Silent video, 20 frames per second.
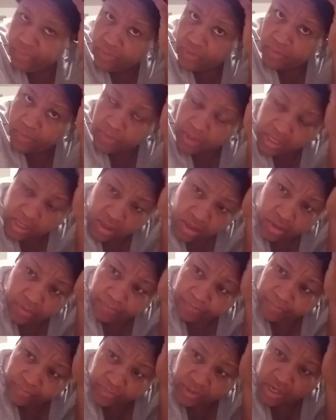
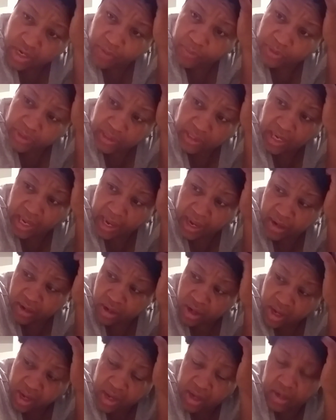man, it was a lot.
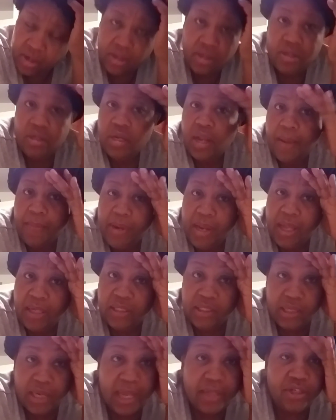I mean,
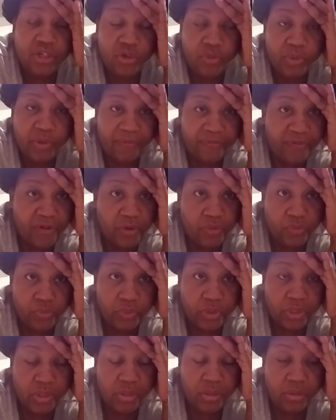that's a lot to do with a
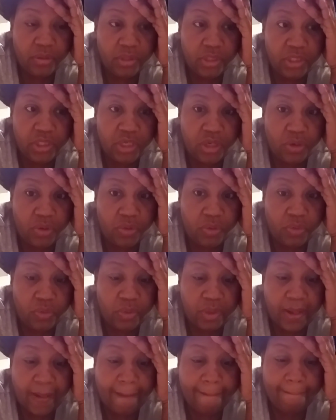phone.
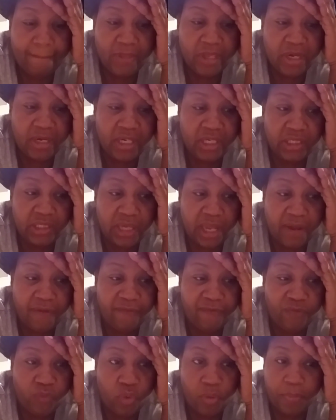So, and it's like
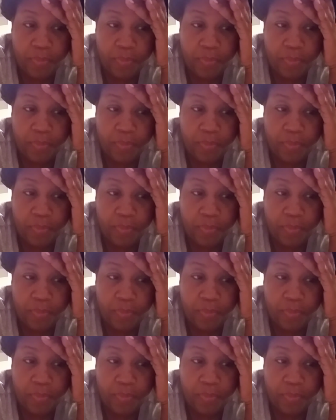4